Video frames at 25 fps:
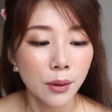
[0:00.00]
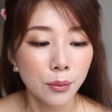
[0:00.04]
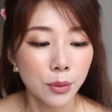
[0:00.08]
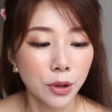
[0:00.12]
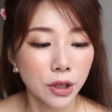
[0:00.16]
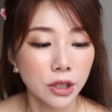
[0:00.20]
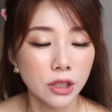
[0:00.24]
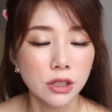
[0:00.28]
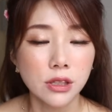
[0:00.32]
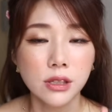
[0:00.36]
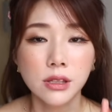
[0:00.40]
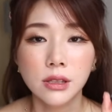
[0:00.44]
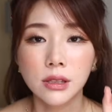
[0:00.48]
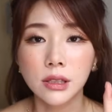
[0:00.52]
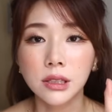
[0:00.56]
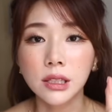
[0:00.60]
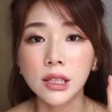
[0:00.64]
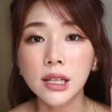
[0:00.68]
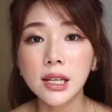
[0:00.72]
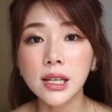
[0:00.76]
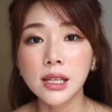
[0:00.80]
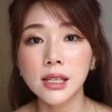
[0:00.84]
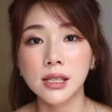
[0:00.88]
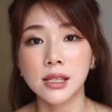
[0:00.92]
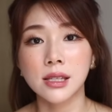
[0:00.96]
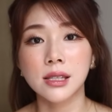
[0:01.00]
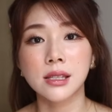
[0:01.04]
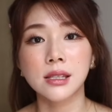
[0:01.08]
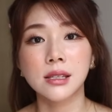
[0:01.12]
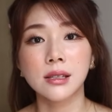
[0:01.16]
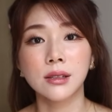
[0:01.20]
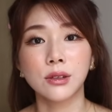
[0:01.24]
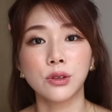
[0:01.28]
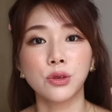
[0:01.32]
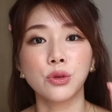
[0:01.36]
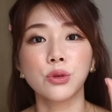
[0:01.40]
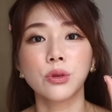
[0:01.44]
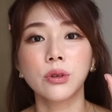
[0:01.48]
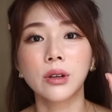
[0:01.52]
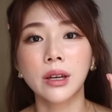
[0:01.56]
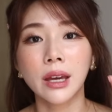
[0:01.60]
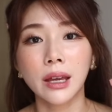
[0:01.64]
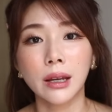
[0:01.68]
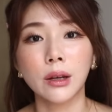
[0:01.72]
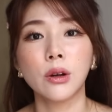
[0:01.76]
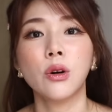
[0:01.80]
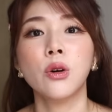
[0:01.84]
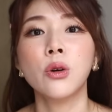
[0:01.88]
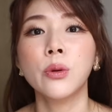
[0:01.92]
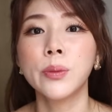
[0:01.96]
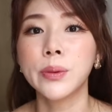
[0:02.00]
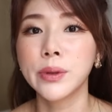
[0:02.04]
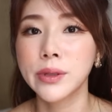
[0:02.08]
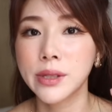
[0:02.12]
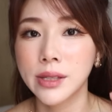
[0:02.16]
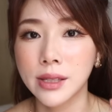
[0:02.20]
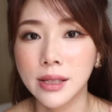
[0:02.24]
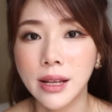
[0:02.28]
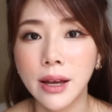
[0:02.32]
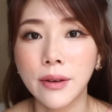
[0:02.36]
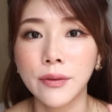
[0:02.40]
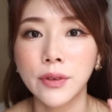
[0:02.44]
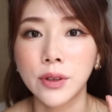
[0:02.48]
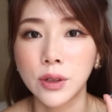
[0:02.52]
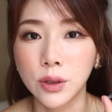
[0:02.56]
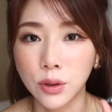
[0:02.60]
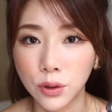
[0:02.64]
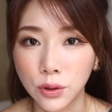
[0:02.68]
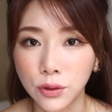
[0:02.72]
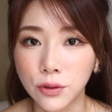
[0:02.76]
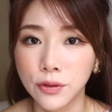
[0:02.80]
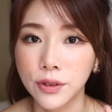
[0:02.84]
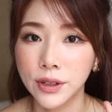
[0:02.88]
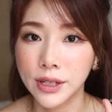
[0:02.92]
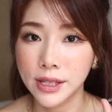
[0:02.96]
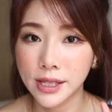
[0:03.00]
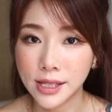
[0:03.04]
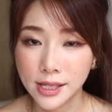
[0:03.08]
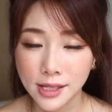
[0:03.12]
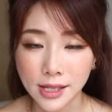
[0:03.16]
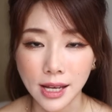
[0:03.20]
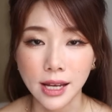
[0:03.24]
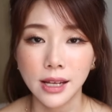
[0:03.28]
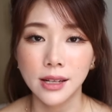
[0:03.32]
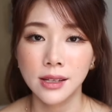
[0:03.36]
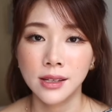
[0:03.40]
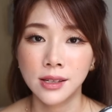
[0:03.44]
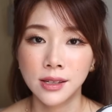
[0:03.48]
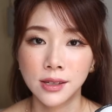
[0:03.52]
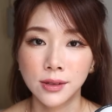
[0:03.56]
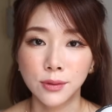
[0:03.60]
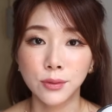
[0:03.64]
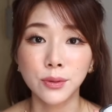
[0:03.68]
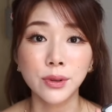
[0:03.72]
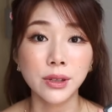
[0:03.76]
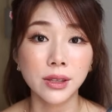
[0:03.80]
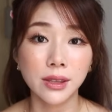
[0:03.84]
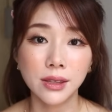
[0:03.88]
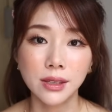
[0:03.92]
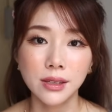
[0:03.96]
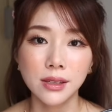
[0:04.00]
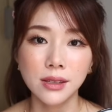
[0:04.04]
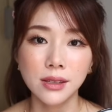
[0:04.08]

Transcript: because this you can almost never overset with